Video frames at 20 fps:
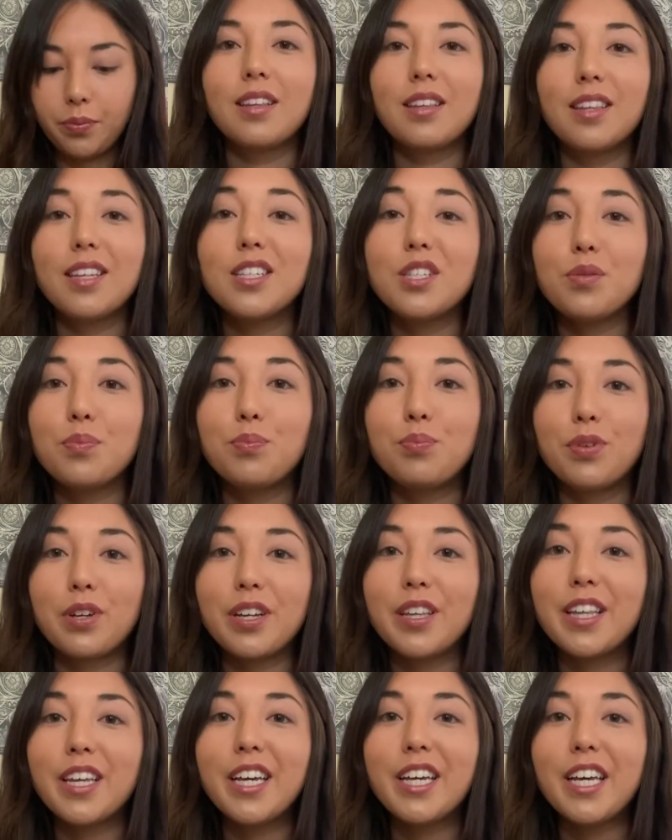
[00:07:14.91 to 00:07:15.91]
This
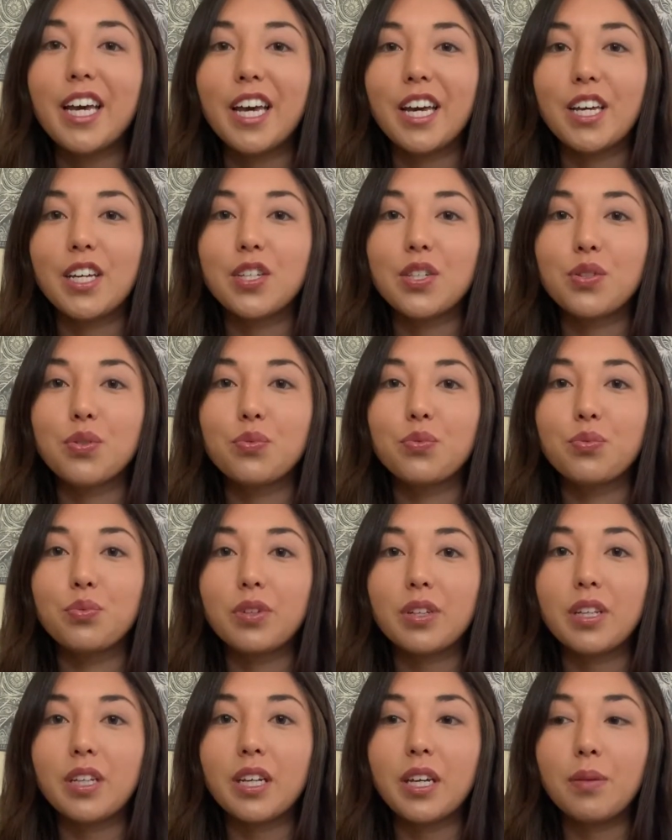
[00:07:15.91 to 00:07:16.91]
breathing is
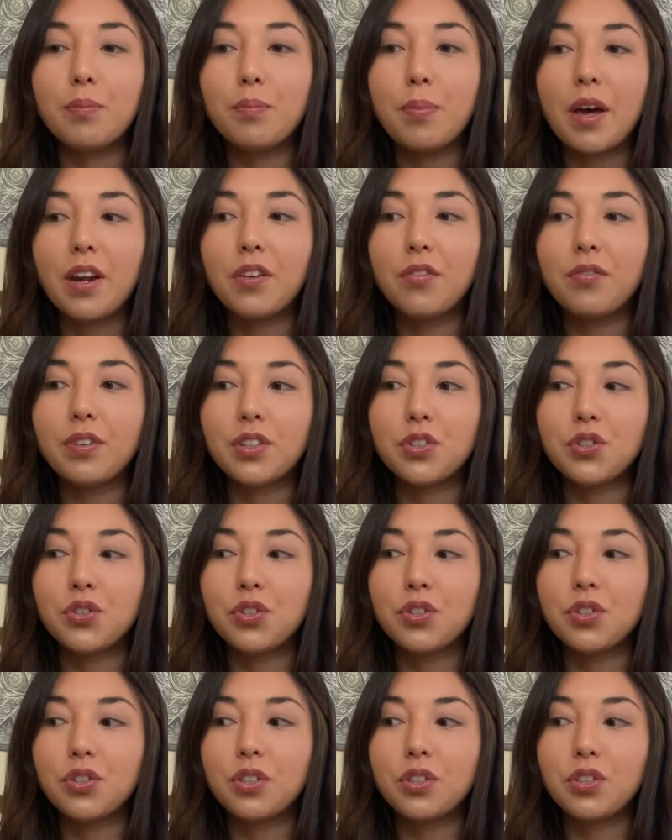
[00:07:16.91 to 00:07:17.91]
really
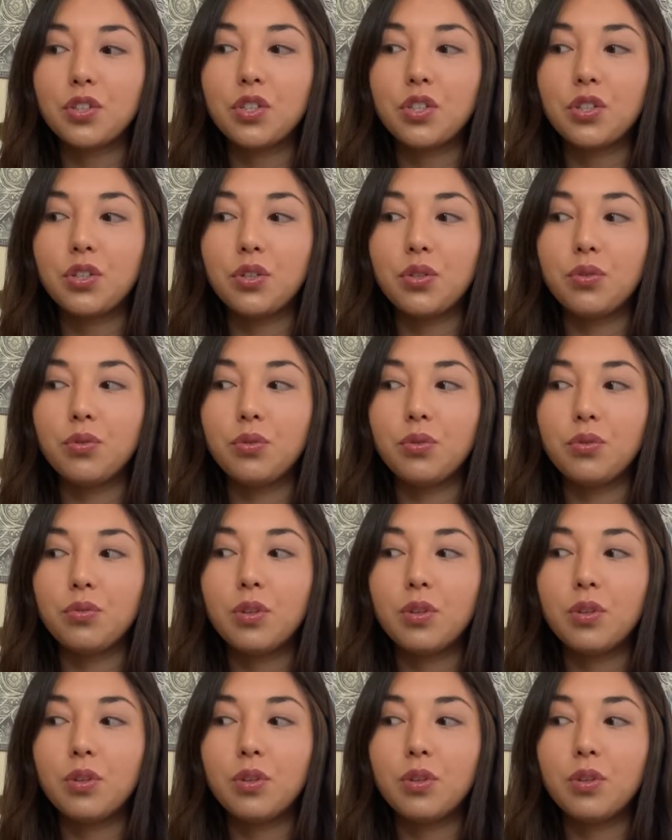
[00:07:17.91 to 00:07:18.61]
beneficial to